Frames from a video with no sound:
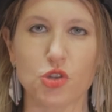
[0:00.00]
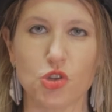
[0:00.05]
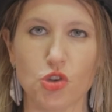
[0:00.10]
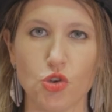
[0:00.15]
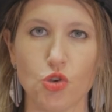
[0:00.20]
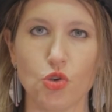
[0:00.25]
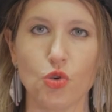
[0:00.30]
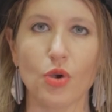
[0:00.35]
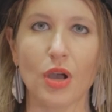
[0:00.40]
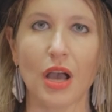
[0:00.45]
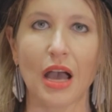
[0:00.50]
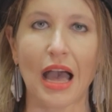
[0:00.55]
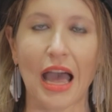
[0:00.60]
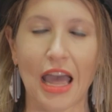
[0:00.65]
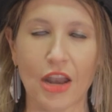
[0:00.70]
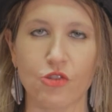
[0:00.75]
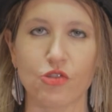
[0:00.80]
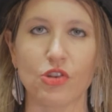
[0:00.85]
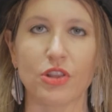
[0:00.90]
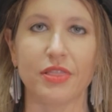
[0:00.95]

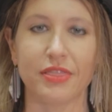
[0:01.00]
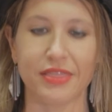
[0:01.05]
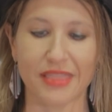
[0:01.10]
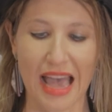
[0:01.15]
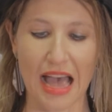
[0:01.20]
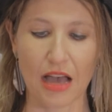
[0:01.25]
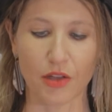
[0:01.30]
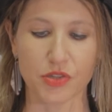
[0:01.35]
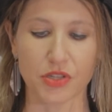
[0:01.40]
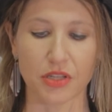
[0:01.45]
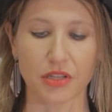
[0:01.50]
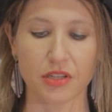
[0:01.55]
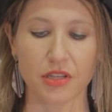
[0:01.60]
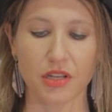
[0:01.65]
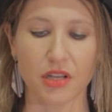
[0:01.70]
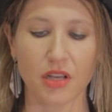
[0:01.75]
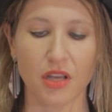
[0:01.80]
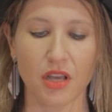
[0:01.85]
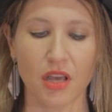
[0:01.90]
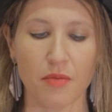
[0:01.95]
200,000
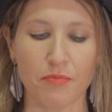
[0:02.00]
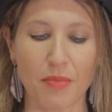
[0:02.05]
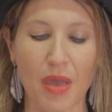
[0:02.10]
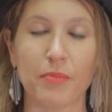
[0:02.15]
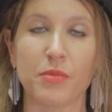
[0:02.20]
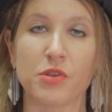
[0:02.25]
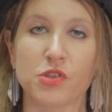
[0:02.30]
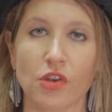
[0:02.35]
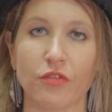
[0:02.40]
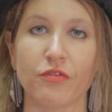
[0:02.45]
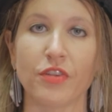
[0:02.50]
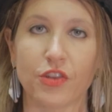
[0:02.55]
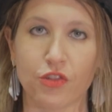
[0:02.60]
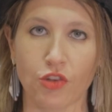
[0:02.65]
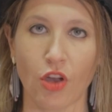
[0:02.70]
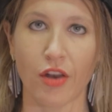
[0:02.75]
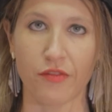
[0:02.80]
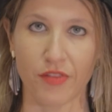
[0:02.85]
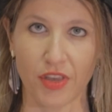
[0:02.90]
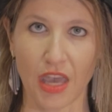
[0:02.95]
members of WITS
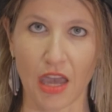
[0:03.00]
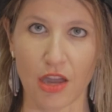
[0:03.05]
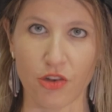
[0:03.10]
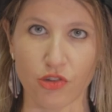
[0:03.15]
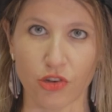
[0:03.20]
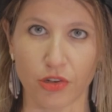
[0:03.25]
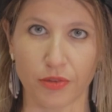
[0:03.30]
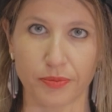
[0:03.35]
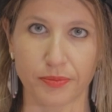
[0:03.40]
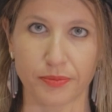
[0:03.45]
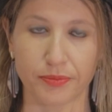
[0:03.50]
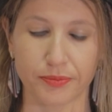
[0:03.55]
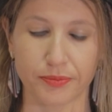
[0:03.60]
Convocation.